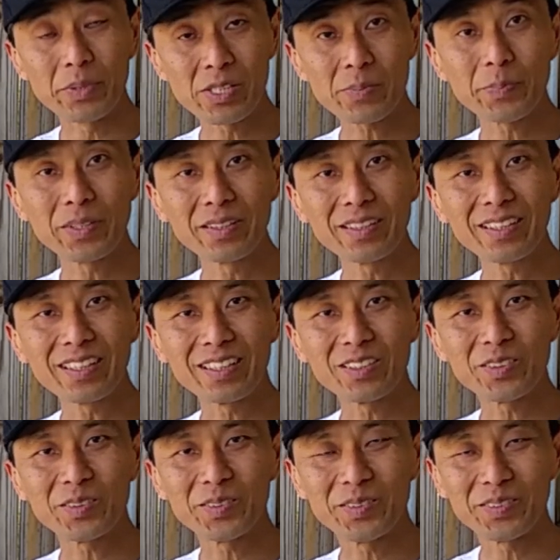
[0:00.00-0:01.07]
Brisbane
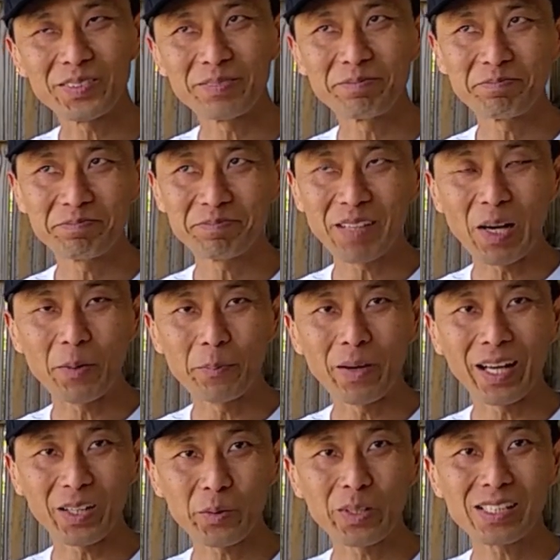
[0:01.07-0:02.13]
into
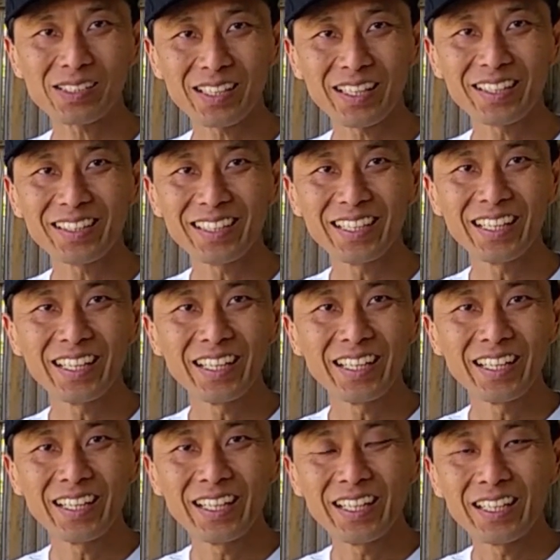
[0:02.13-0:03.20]
Outback, Queensland.
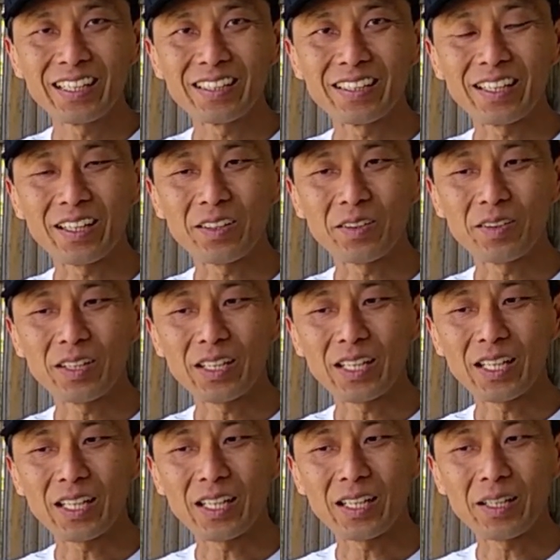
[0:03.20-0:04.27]

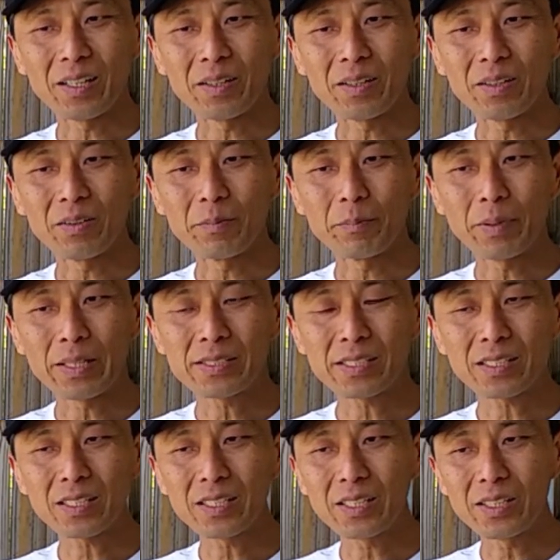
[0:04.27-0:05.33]
Now,
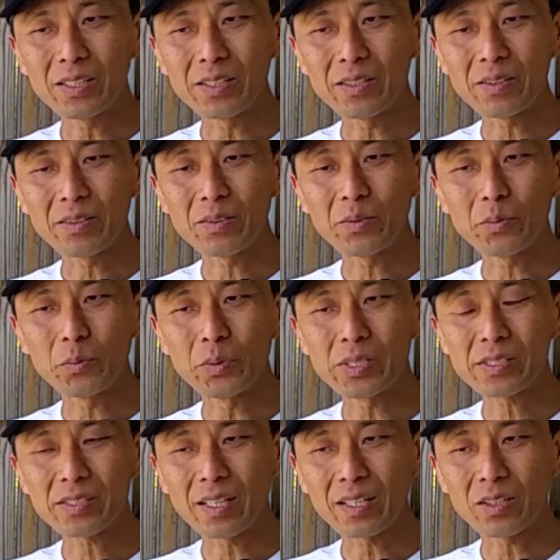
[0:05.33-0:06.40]
basically, we
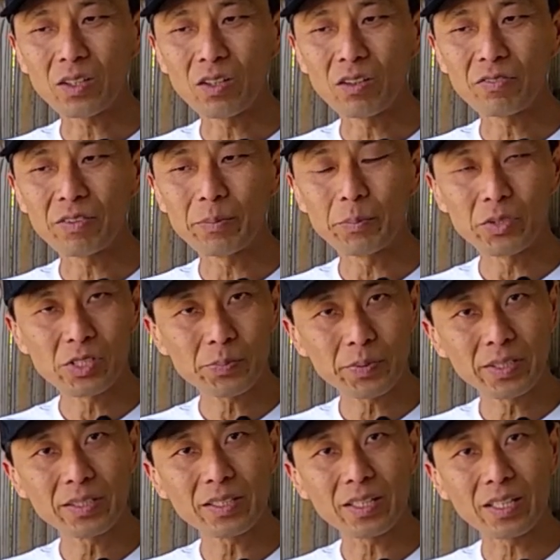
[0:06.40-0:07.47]
started off in
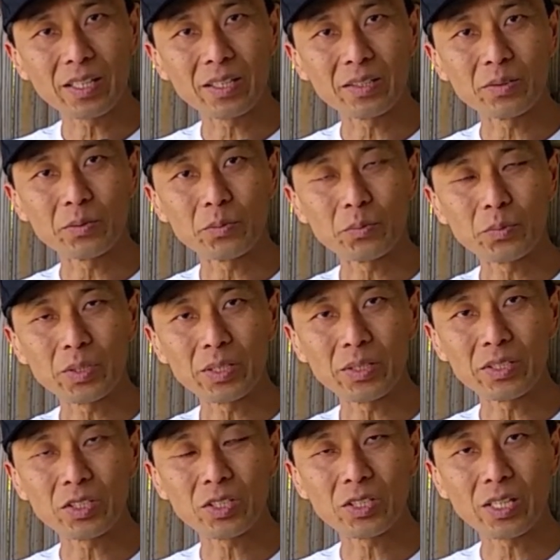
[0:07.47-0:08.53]
Brisbane and
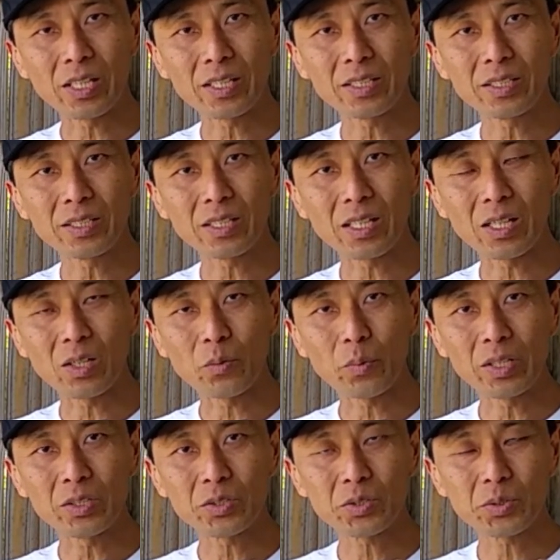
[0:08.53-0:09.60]
we then
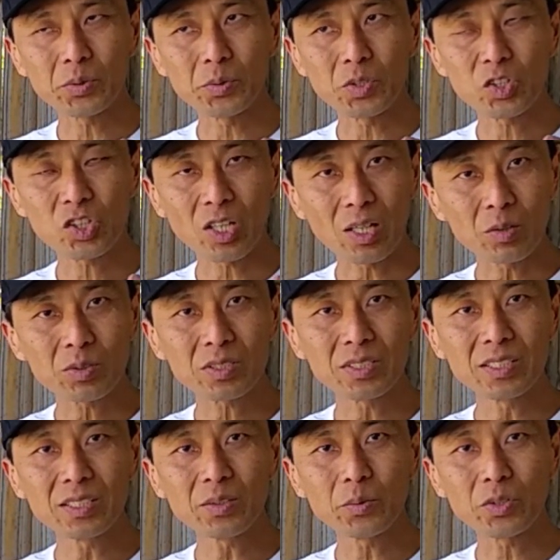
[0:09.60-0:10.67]
went to
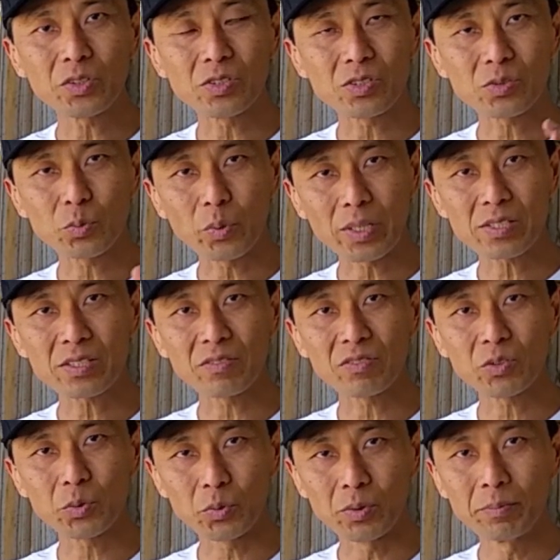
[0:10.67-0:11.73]
Charlton, which is west
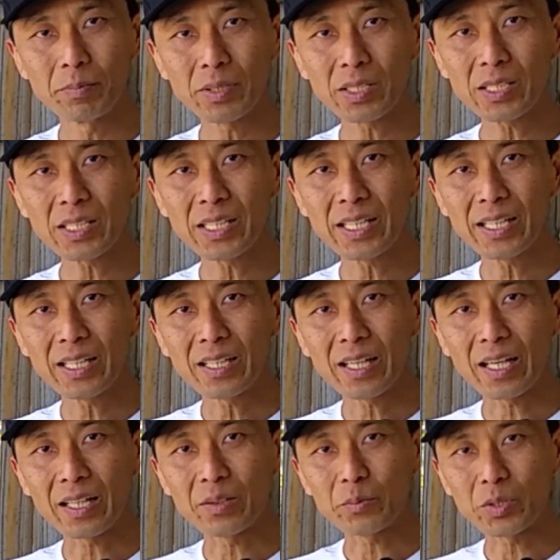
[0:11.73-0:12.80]
of Toowoomba,
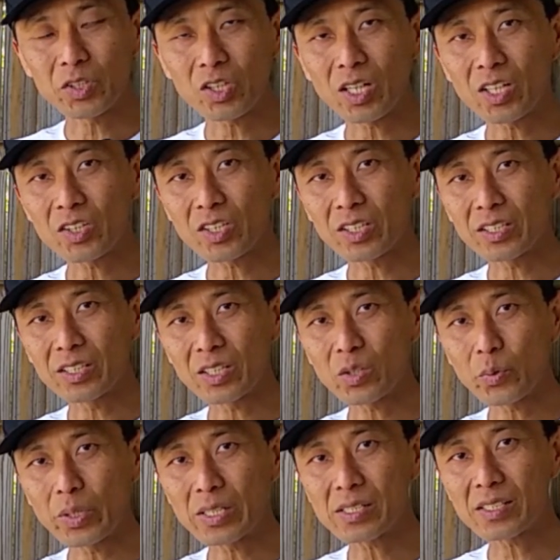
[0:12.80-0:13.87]
and we charged at the
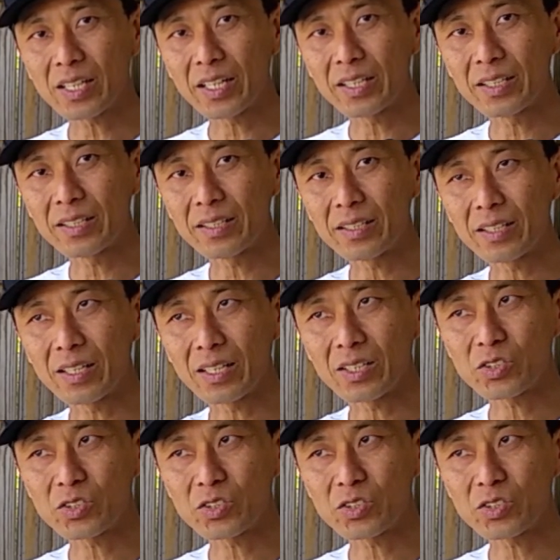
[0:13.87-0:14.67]
Queensland